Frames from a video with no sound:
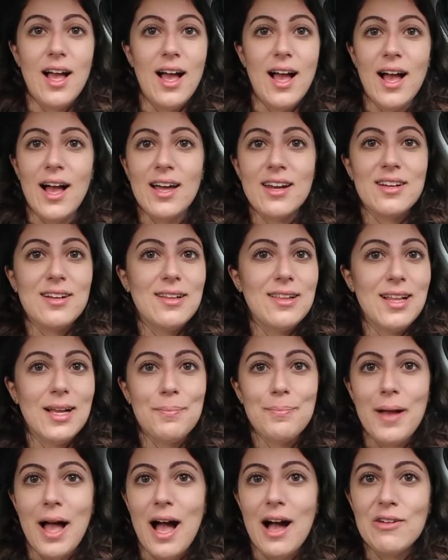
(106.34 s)
add a
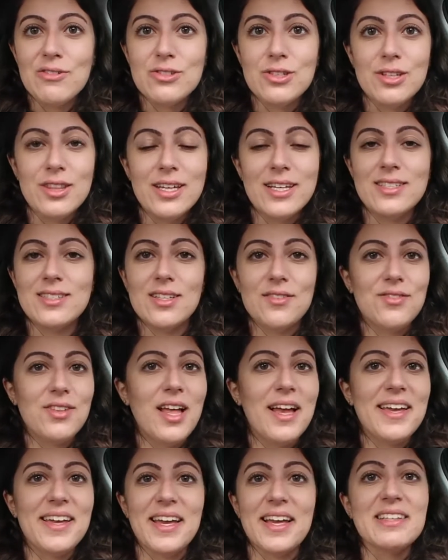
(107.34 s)
clip after this of
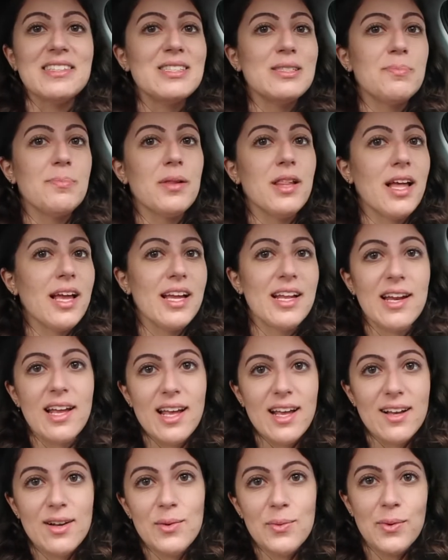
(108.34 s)
like
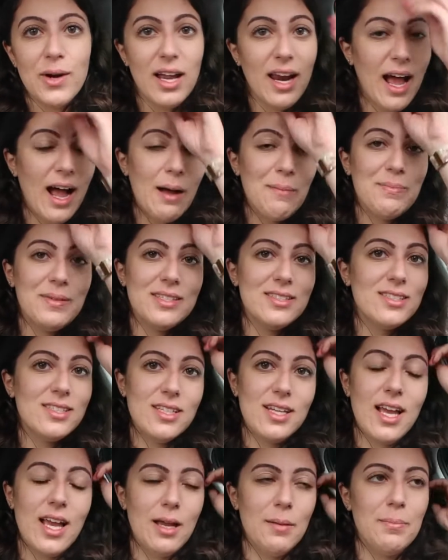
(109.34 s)
explaining what happened
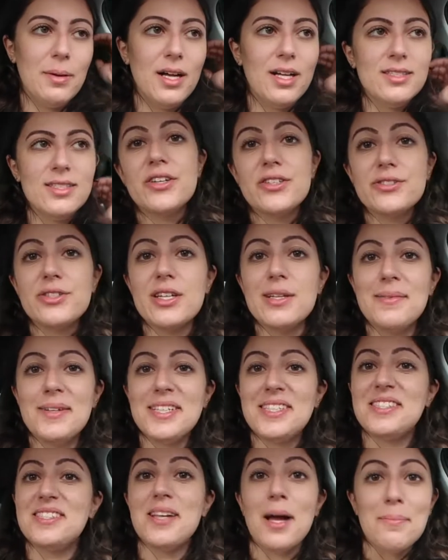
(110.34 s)
today, but there's gonna
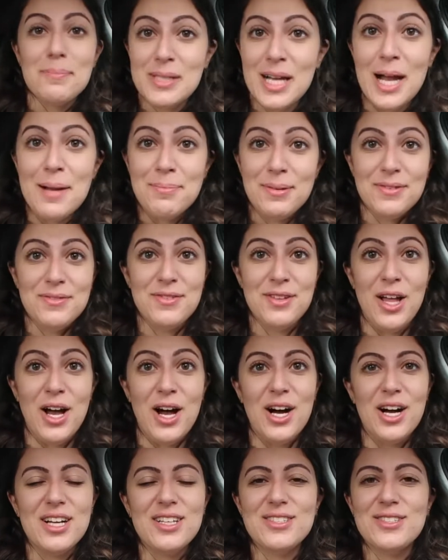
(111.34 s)
be some type of
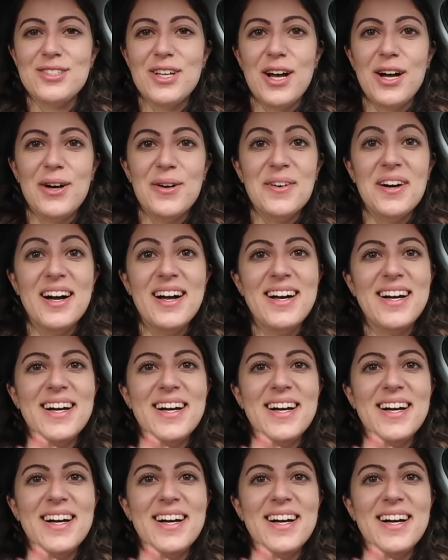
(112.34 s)
vlog. So